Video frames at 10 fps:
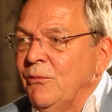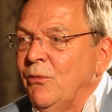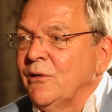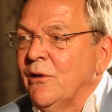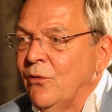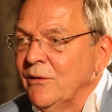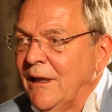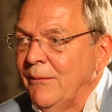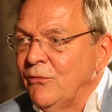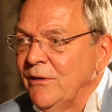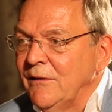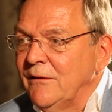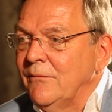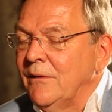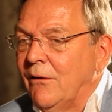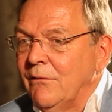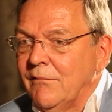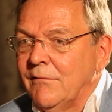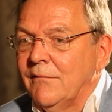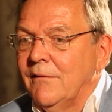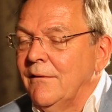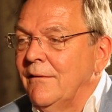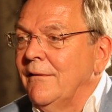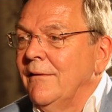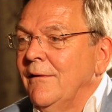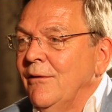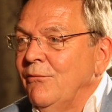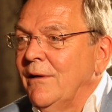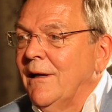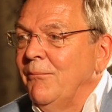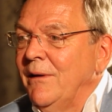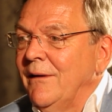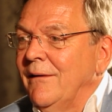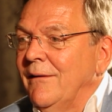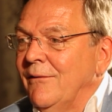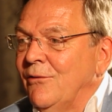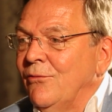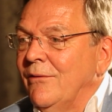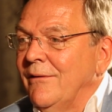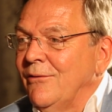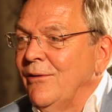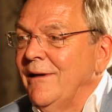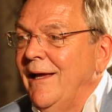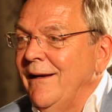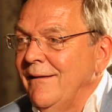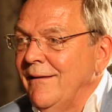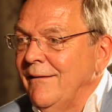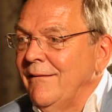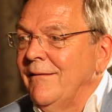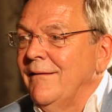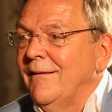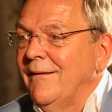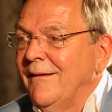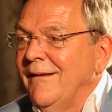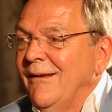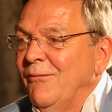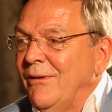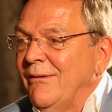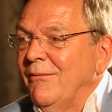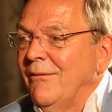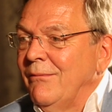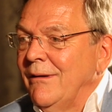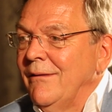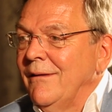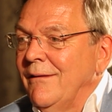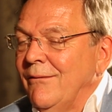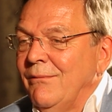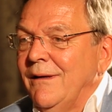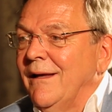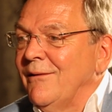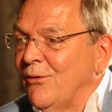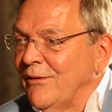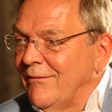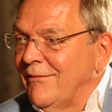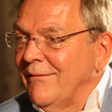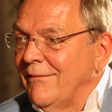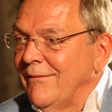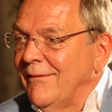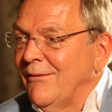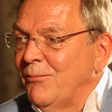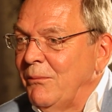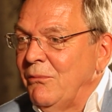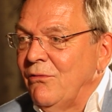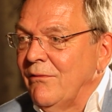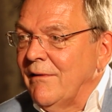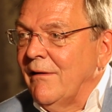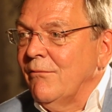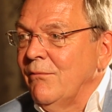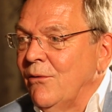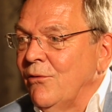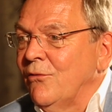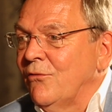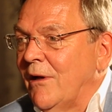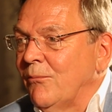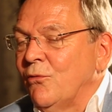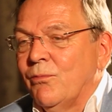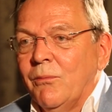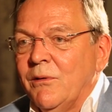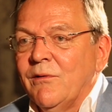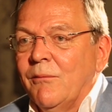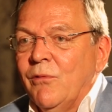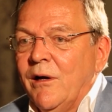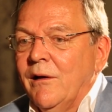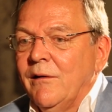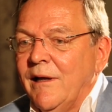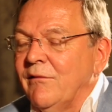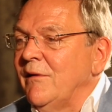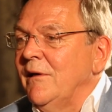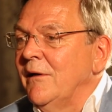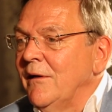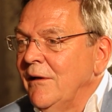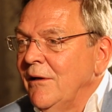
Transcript: We worked a long time on it. Now it's we're coming to an end, and when we get all this permissions done, we're going to start most probably somewhere next year.